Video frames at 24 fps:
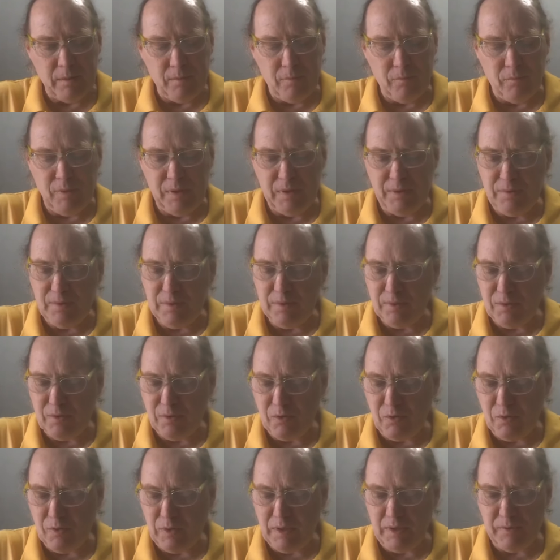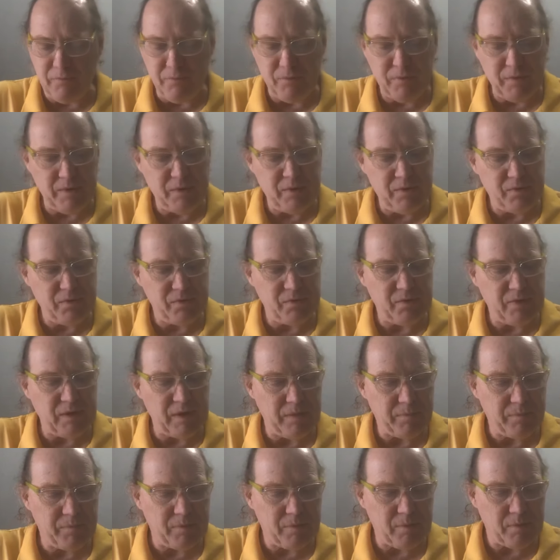We didn't quite finish
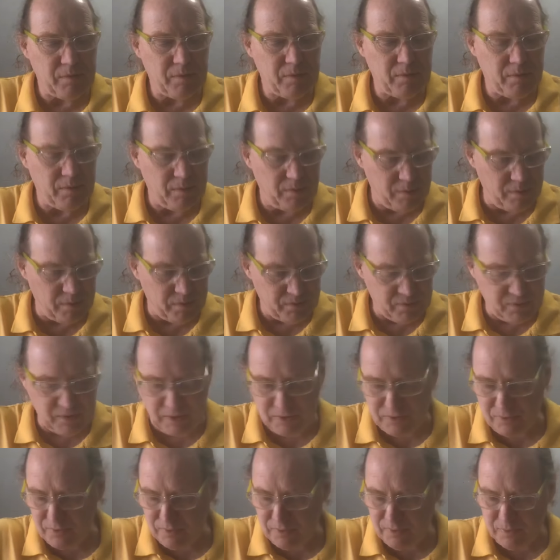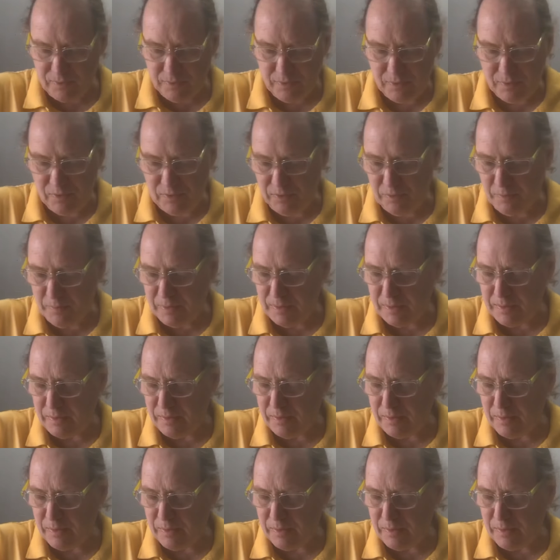chapter or section two, but